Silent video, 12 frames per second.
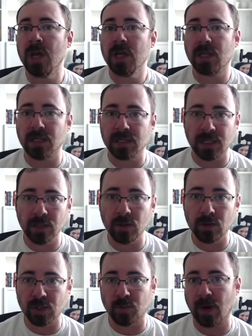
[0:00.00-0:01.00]
continue to
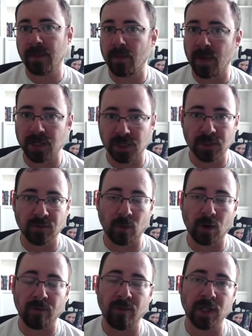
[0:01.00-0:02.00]
spread the message for
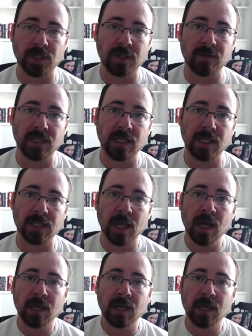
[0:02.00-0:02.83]
Convention of States,